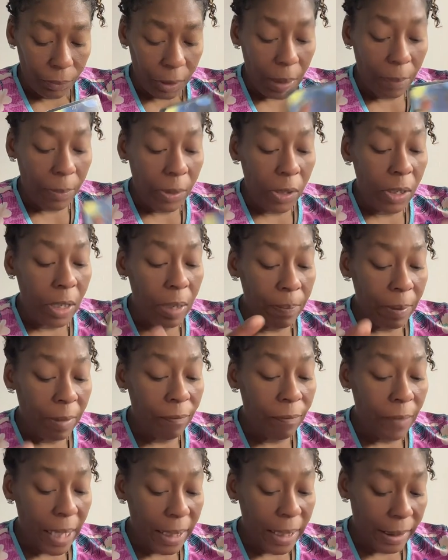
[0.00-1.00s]
Some of you could be
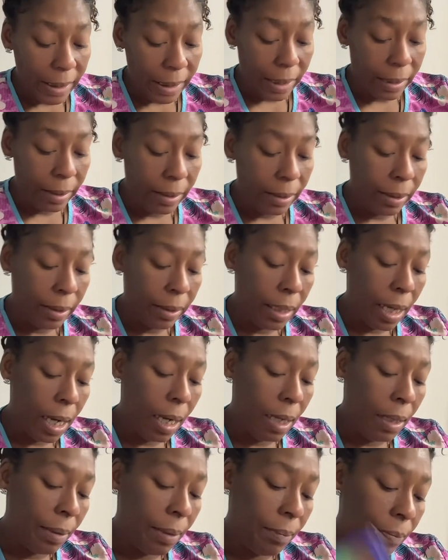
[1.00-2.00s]
facing
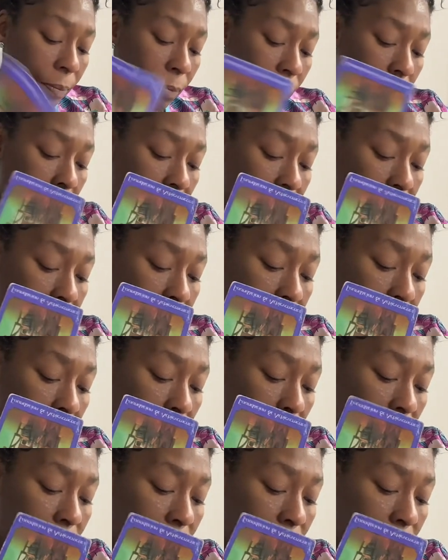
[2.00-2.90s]
with this